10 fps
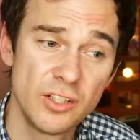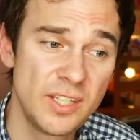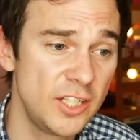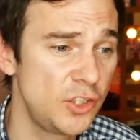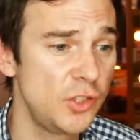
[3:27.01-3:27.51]

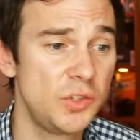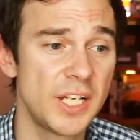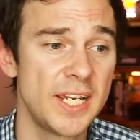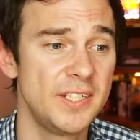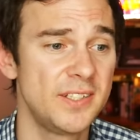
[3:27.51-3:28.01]
tissue
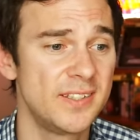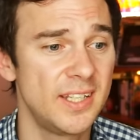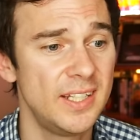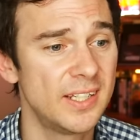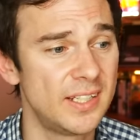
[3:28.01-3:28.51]
changes
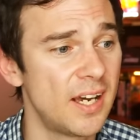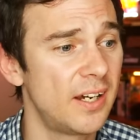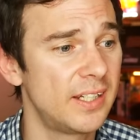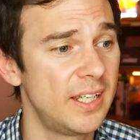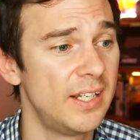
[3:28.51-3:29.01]
in the
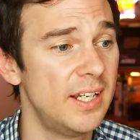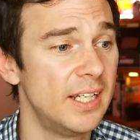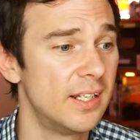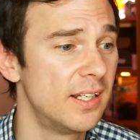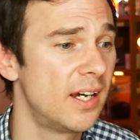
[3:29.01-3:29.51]
gut, kidney
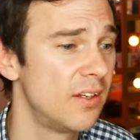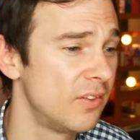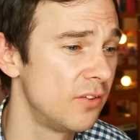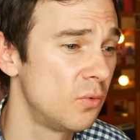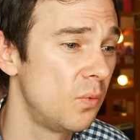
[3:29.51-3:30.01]
and
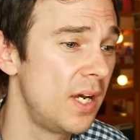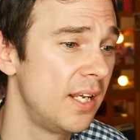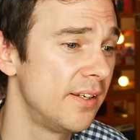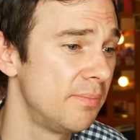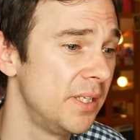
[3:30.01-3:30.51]
lungs, as
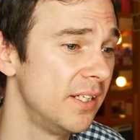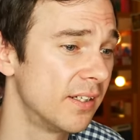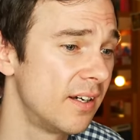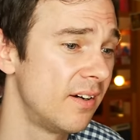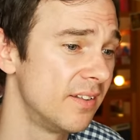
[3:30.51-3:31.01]
well as being a
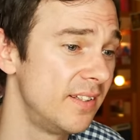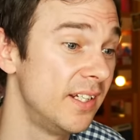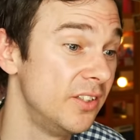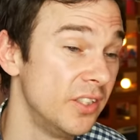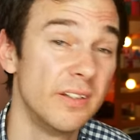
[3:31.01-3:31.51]

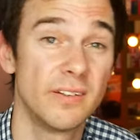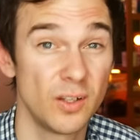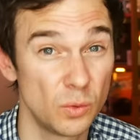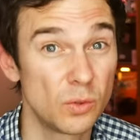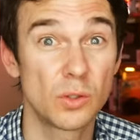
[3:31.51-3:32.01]
carcinogen,
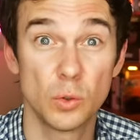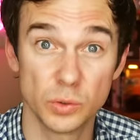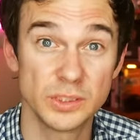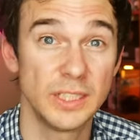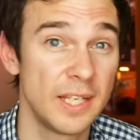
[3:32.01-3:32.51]
so
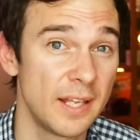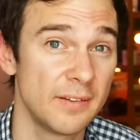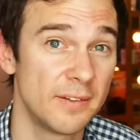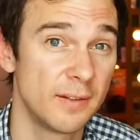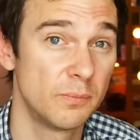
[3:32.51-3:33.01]
causing cancer.